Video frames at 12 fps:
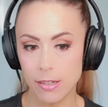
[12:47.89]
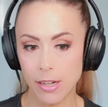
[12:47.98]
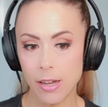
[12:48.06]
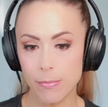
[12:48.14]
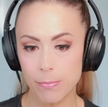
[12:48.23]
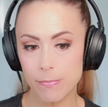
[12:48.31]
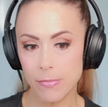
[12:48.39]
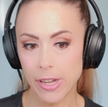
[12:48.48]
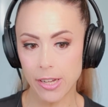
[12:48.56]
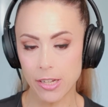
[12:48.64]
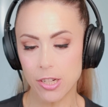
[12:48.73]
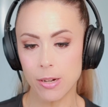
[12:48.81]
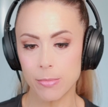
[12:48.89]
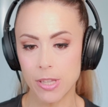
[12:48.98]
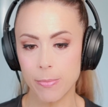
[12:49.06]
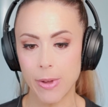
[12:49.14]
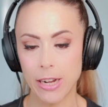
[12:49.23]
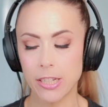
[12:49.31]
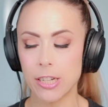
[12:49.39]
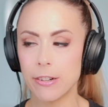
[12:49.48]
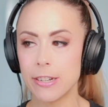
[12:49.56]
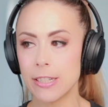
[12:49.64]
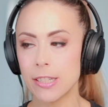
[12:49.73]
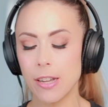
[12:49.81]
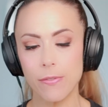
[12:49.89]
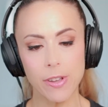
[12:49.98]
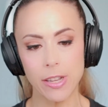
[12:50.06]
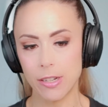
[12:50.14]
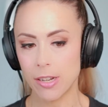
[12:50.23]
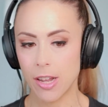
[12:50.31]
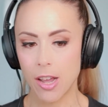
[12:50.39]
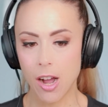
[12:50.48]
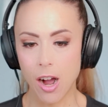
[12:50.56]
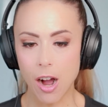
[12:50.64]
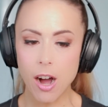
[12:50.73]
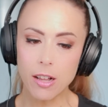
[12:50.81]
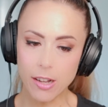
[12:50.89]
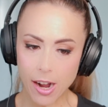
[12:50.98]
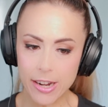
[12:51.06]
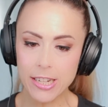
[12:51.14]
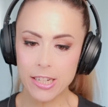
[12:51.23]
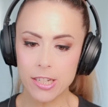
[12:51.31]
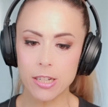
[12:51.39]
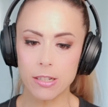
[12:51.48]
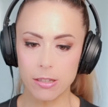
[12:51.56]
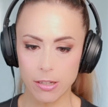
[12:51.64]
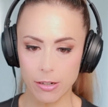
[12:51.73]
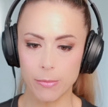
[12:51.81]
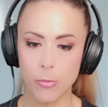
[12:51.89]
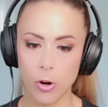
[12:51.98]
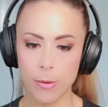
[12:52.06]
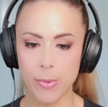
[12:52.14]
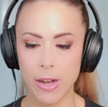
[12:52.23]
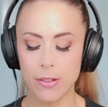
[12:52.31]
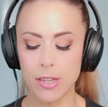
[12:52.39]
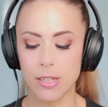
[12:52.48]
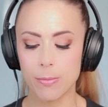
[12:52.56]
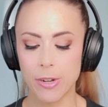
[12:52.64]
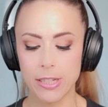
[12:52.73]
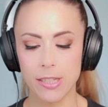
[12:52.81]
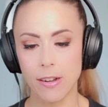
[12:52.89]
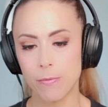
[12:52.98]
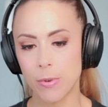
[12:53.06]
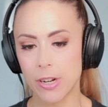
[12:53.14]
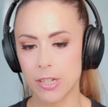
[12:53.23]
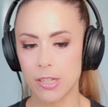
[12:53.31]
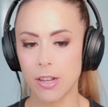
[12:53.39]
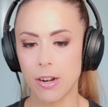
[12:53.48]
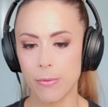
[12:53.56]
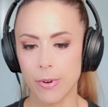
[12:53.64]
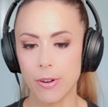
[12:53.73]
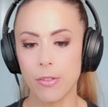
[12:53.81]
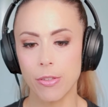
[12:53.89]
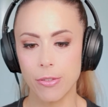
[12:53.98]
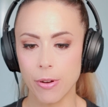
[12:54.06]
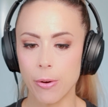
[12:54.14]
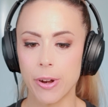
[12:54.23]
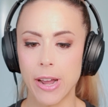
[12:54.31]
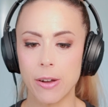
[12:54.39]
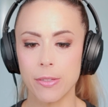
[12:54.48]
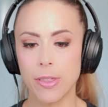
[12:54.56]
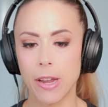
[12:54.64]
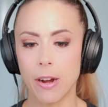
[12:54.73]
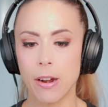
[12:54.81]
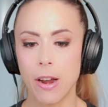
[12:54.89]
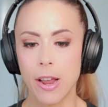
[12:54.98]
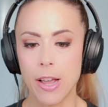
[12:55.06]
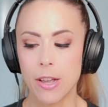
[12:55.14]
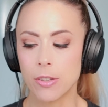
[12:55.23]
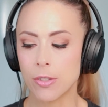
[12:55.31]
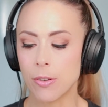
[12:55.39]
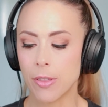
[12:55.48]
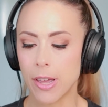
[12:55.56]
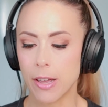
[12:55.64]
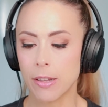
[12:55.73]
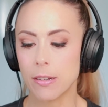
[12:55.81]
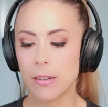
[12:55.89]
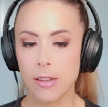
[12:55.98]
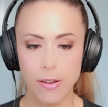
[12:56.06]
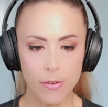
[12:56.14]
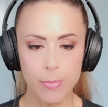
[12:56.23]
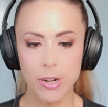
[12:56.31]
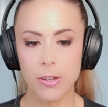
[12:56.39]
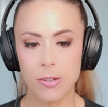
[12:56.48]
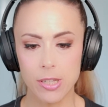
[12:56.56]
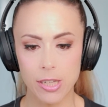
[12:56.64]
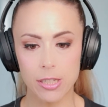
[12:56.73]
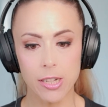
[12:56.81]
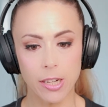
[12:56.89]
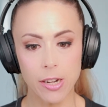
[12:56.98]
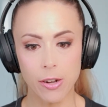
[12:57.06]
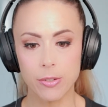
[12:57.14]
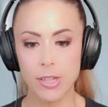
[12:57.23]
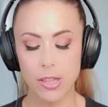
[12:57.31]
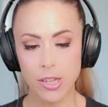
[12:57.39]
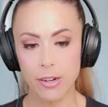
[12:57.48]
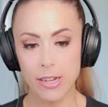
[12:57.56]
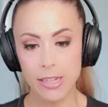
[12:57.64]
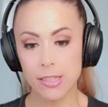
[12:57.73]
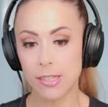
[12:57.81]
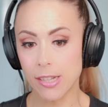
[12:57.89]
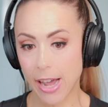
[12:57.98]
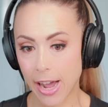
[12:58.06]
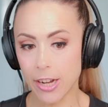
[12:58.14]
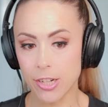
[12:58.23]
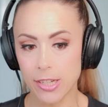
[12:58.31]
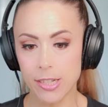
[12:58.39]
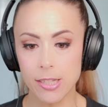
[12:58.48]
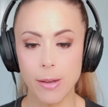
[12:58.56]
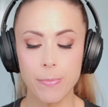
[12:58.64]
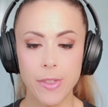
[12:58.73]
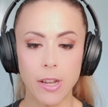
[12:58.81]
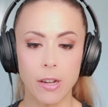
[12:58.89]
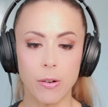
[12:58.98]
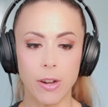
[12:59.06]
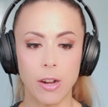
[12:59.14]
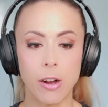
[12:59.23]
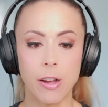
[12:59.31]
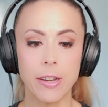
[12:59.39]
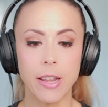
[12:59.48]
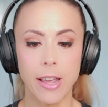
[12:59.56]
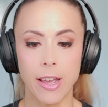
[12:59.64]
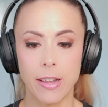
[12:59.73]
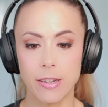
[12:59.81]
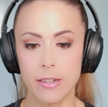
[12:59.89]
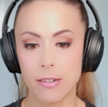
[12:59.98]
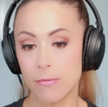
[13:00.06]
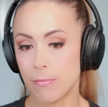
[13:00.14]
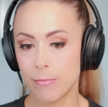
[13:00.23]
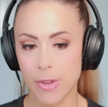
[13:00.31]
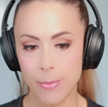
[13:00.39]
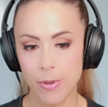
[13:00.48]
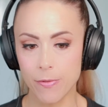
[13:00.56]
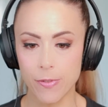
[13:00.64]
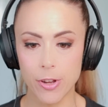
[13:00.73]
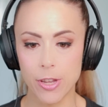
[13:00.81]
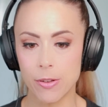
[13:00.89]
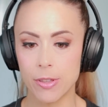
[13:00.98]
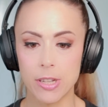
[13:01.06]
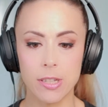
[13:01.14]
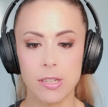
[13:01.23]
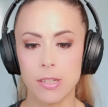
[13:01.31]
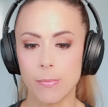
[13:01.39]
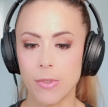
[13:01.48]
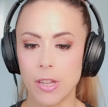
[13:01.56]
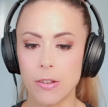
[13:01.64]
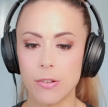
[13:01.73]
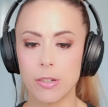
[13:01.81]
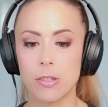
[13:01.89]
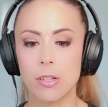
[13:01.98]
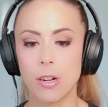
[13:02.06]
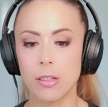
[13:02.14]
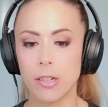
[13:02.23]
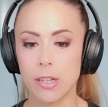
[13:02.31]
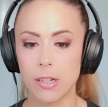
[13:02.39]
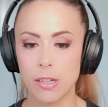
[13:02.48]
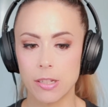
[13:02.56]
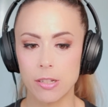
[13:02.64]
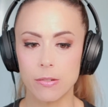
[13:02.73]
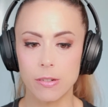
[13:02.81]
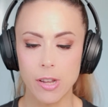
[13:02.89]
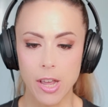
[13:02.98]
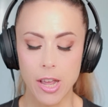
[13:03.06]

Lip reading: gut, like in terms of the bacteria and stuff. And I need to learn more about this myself, but I just thought I would throw it out there so that everybody who's listening knows that there is actually something going on, and maybe for you this is something you can start looking into